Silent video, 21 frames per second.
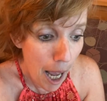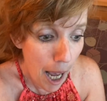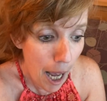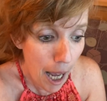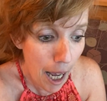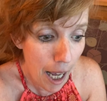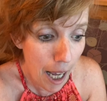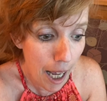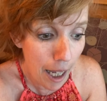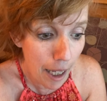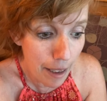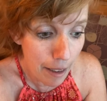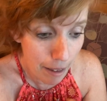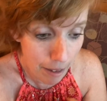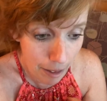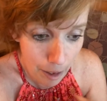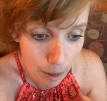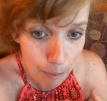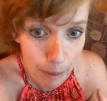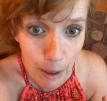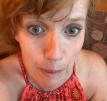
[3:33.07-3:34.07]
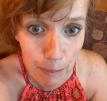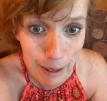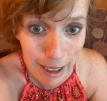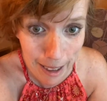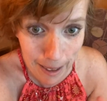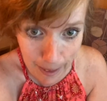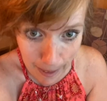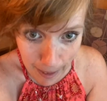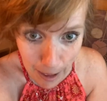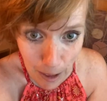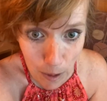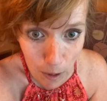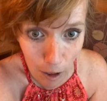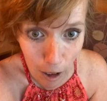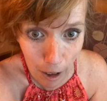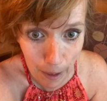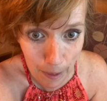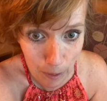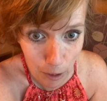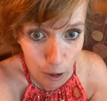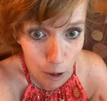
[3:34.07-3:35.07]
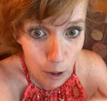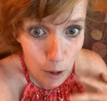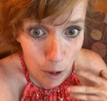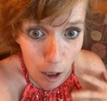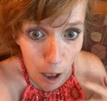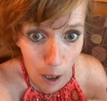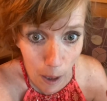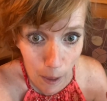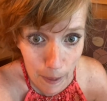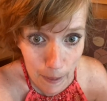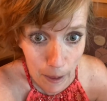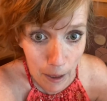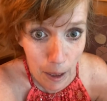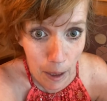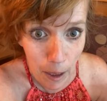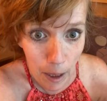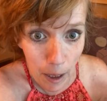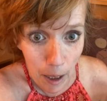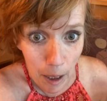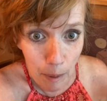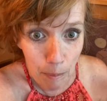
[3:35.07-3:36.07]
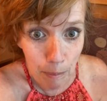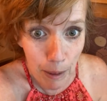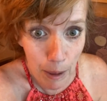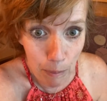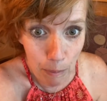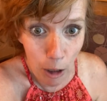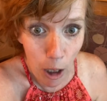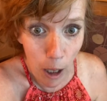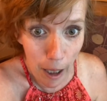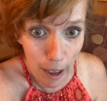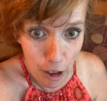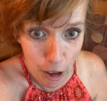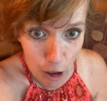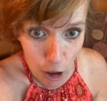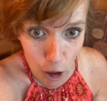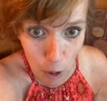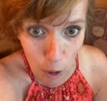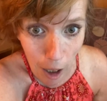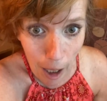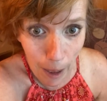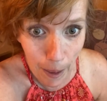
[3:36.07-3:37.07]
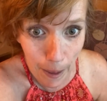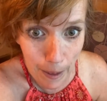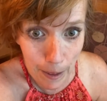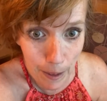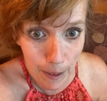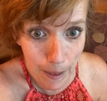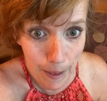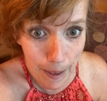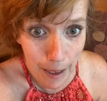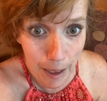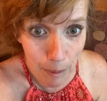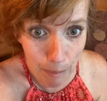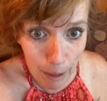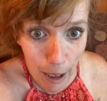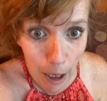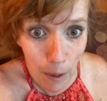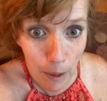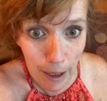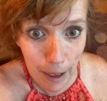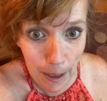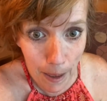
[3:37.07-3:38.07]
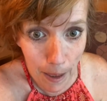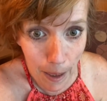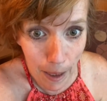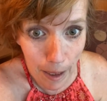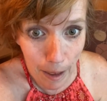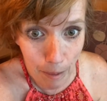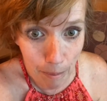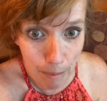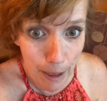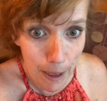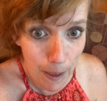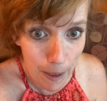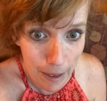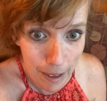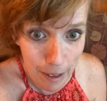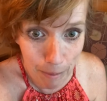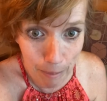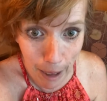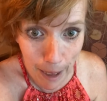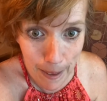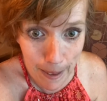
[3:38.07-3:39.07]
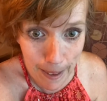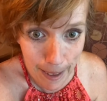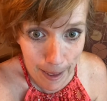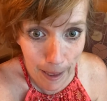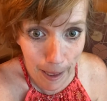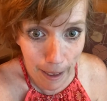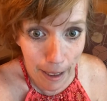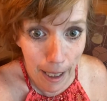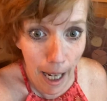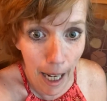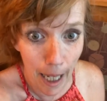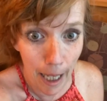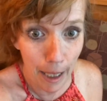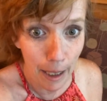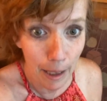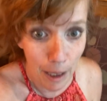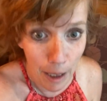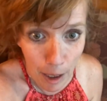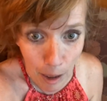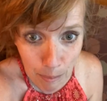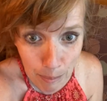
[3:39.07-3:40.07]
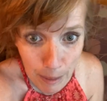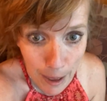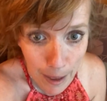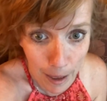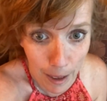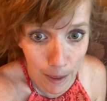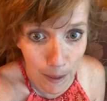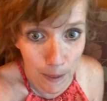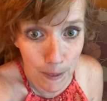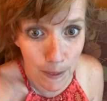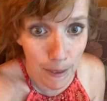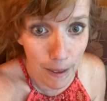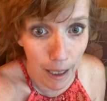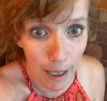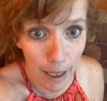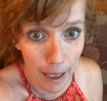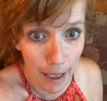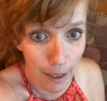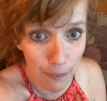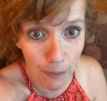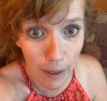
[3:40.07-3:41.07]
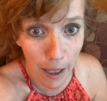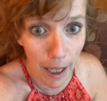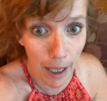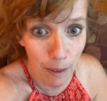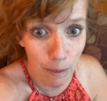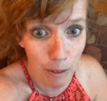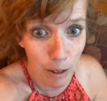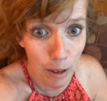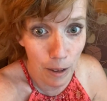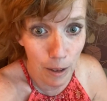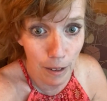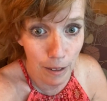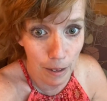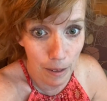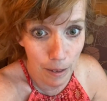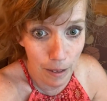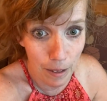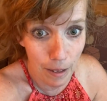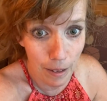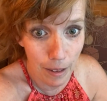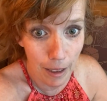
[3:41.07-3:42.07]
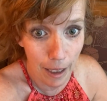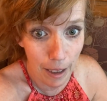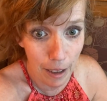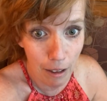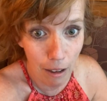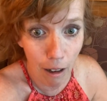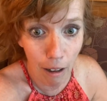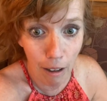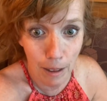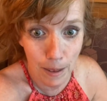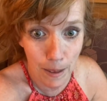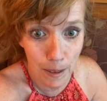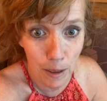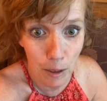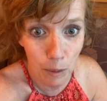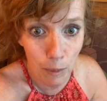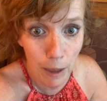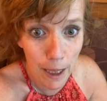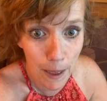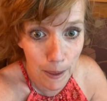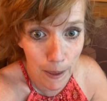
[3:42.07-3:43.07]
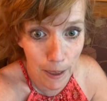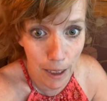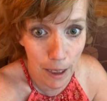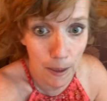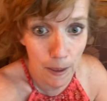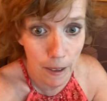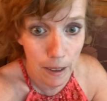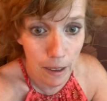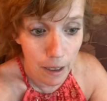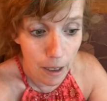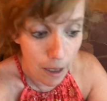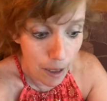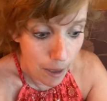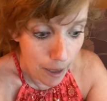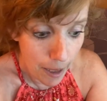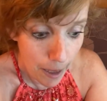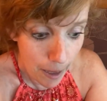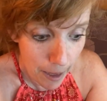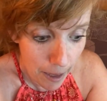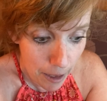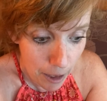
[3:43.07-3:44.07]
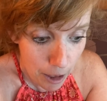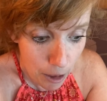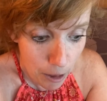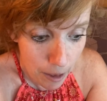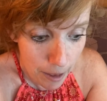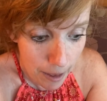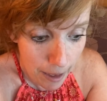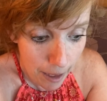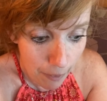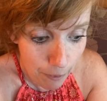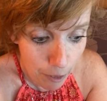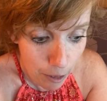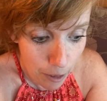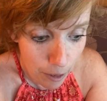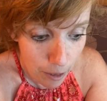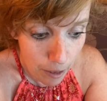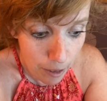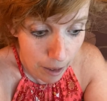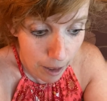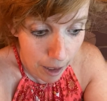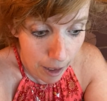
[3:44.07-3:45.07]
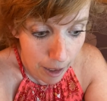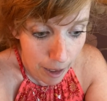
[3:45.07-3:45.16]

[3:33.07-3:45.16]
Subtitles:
and the people at Nissan could not be brought to trial in America because of my DNA, because if I were like called as a witness, it could never,